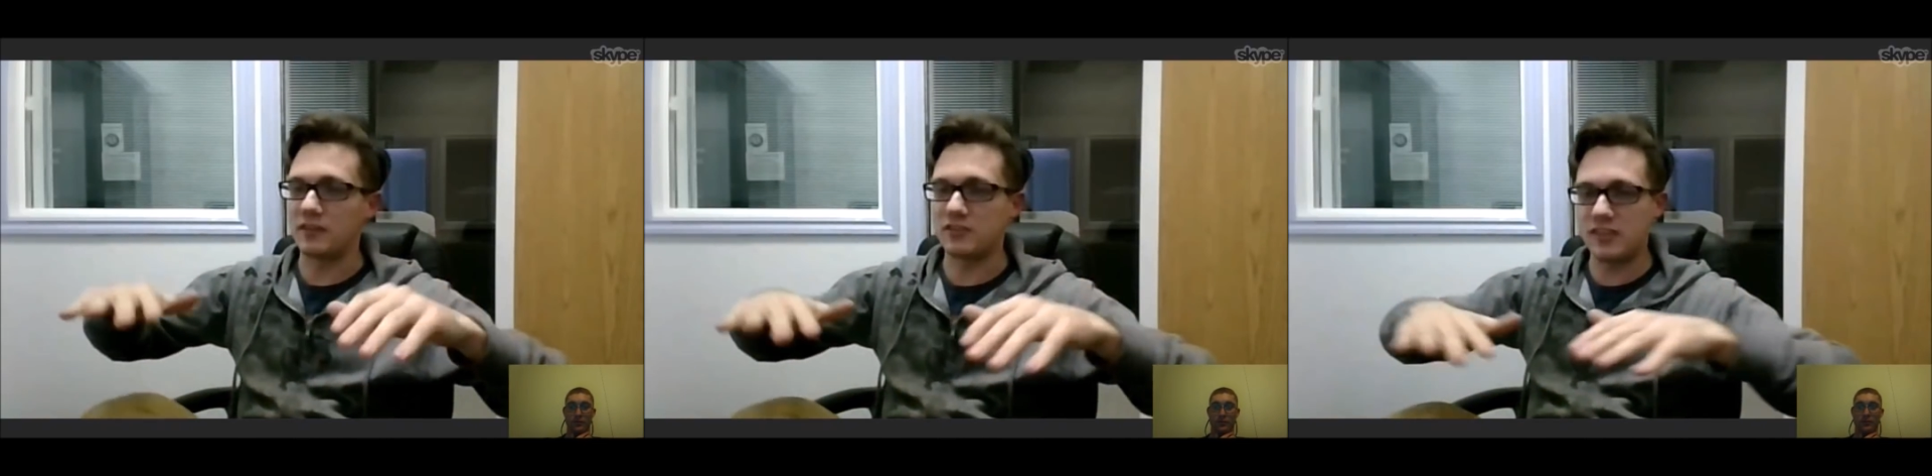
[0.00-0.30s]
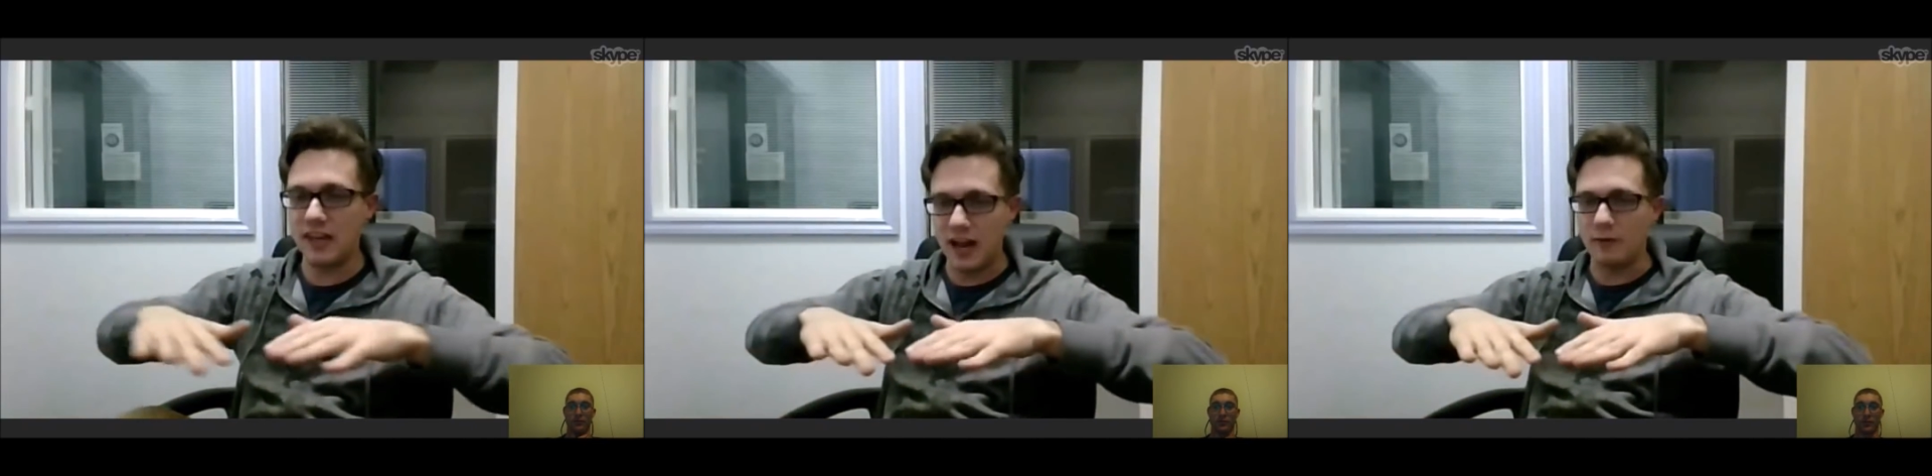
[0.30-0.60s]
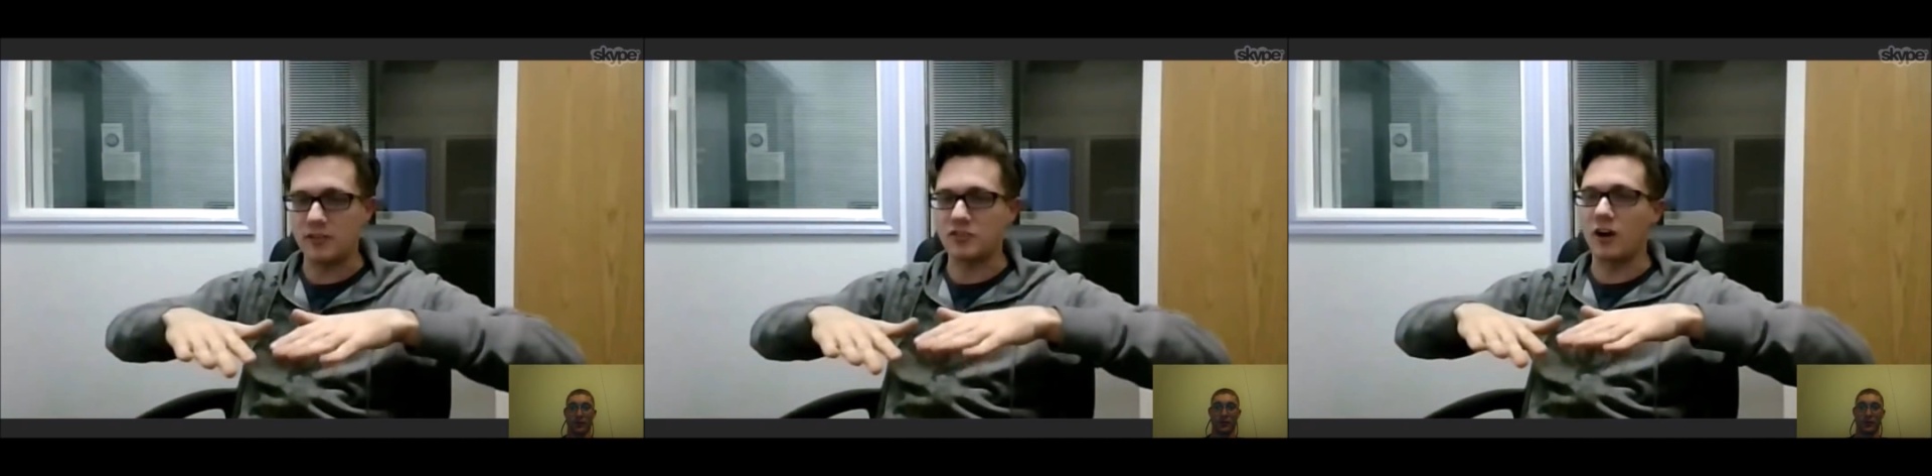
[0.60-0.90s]
The set,
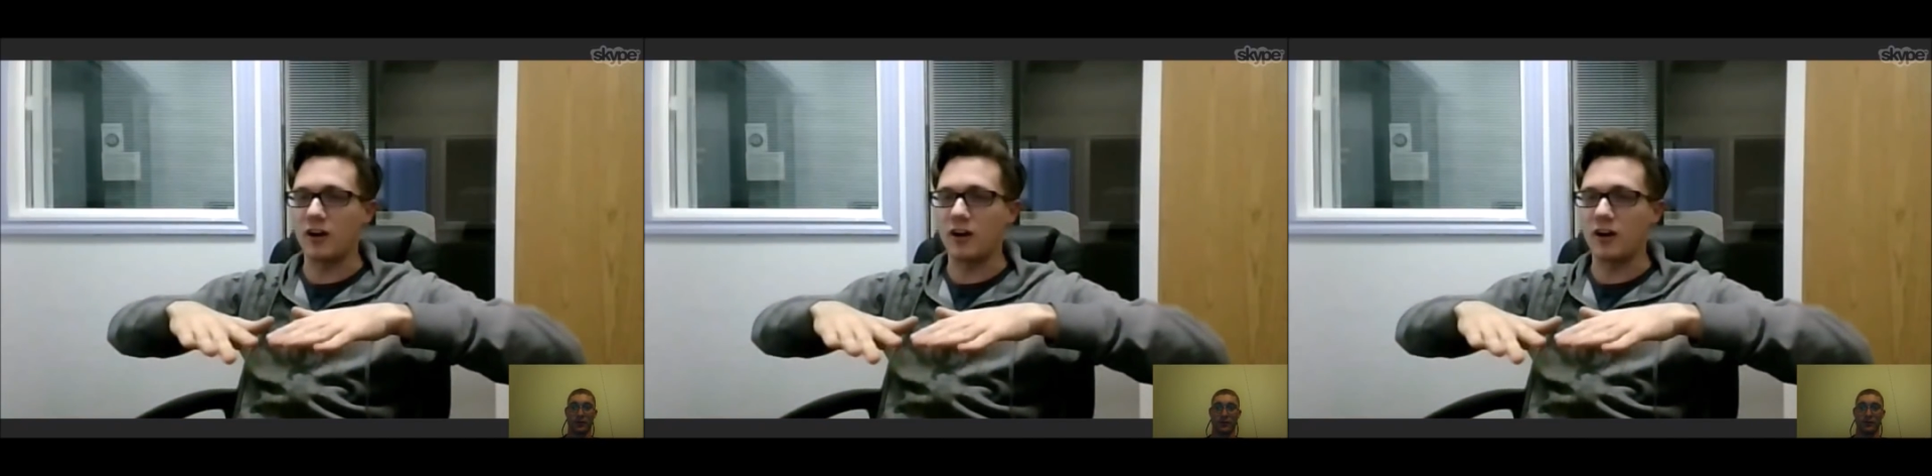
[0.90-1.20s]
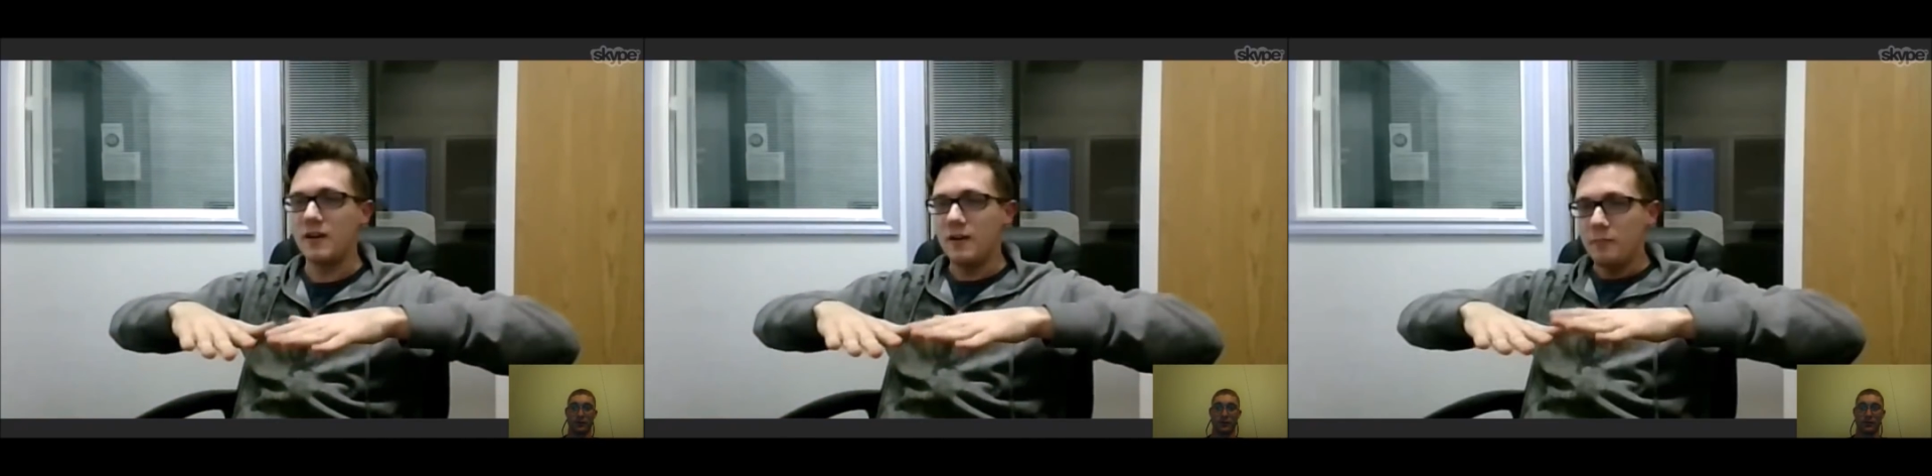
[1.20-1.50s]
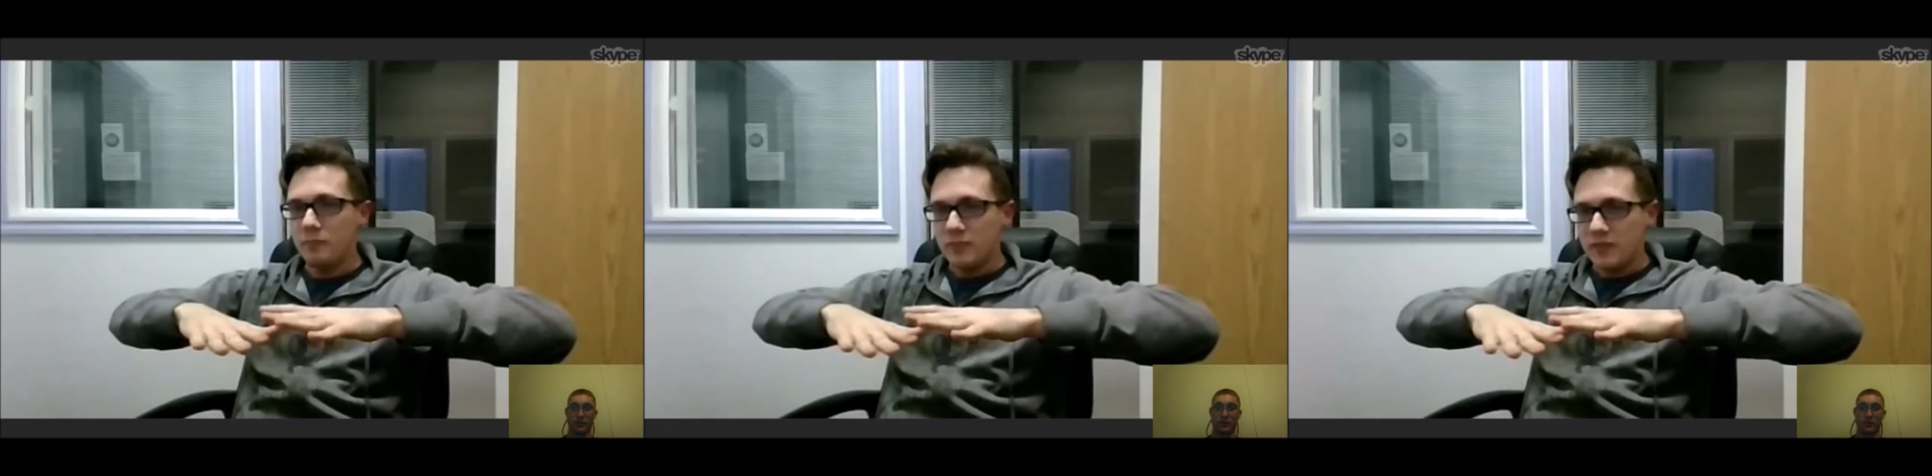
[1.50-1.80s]
how it started was
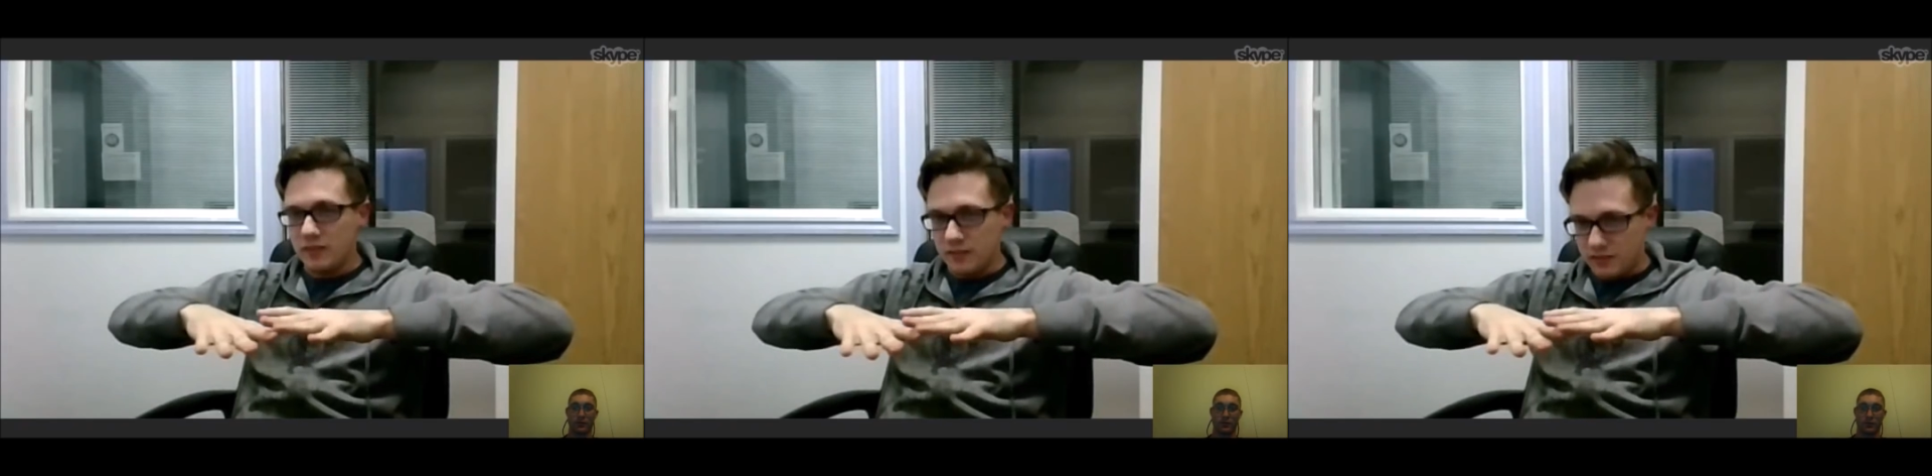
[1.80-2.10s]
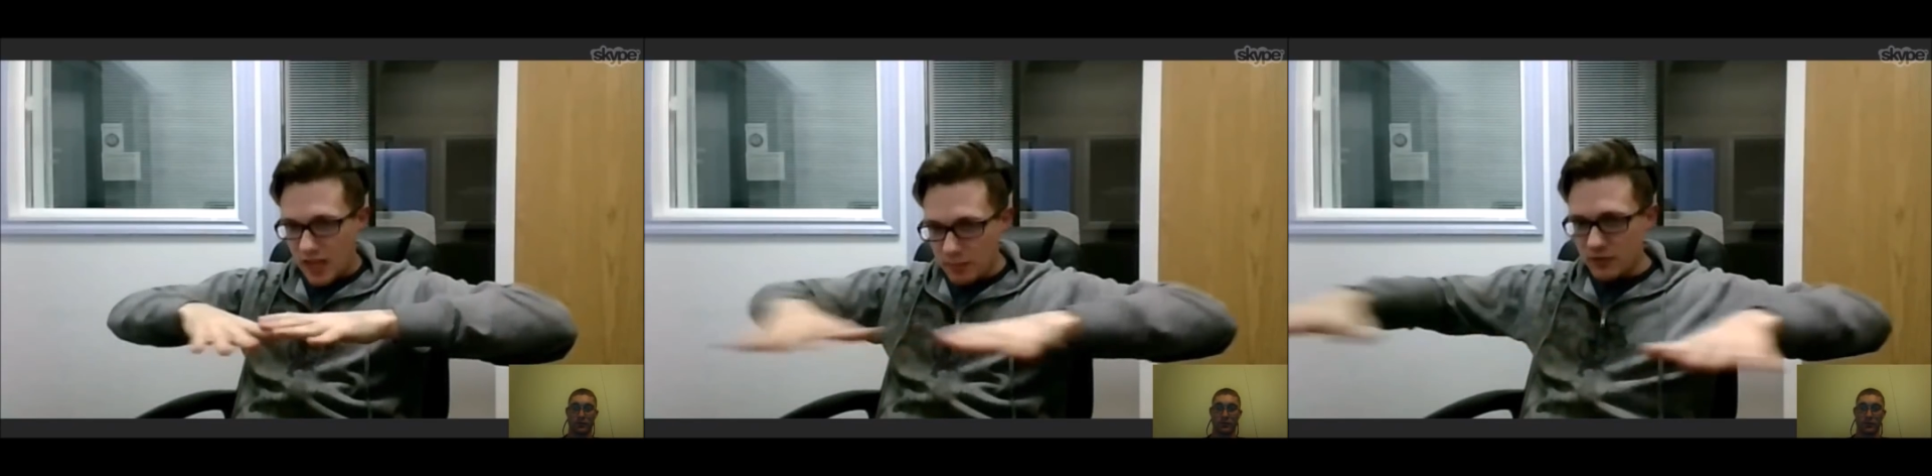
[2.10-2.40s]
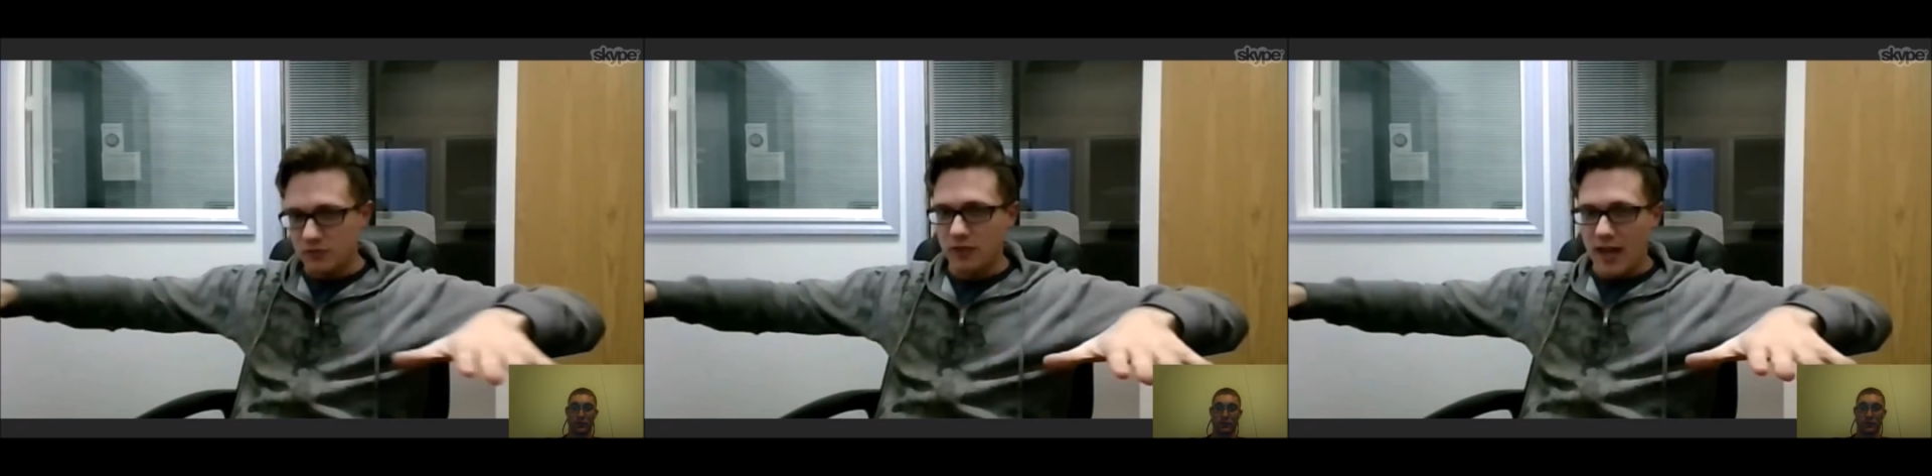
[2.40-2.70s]

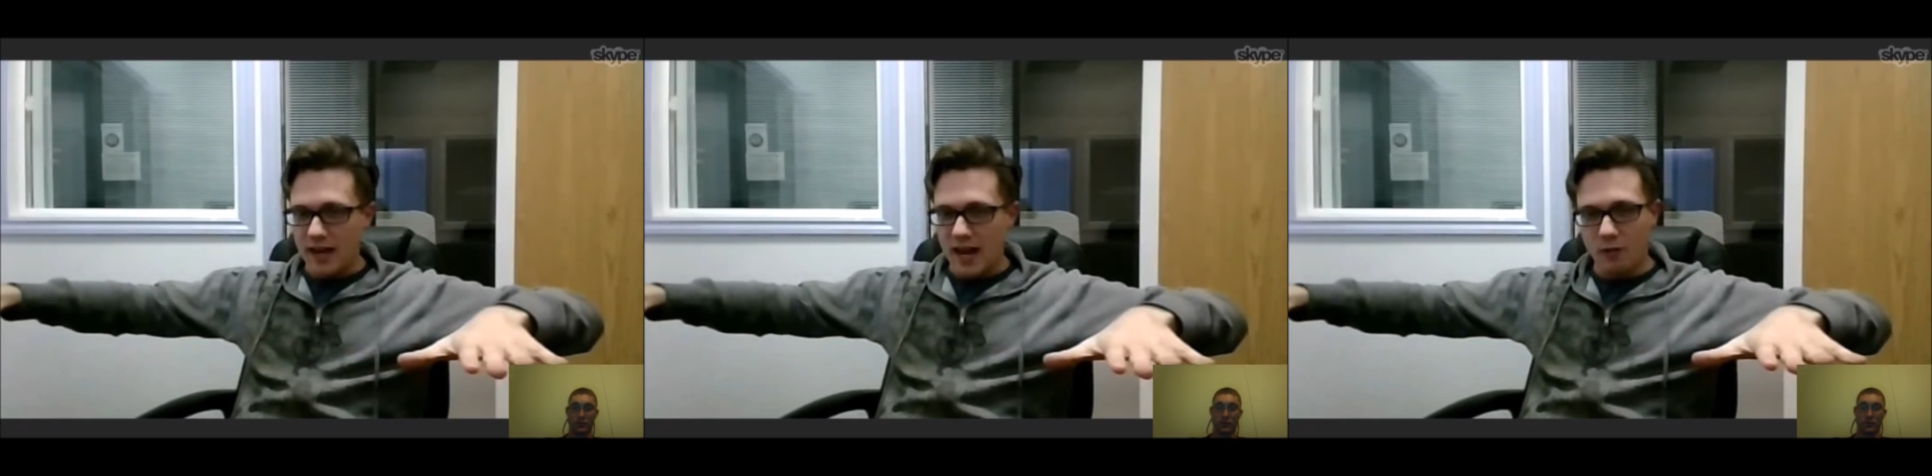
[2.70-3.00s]
table's flat.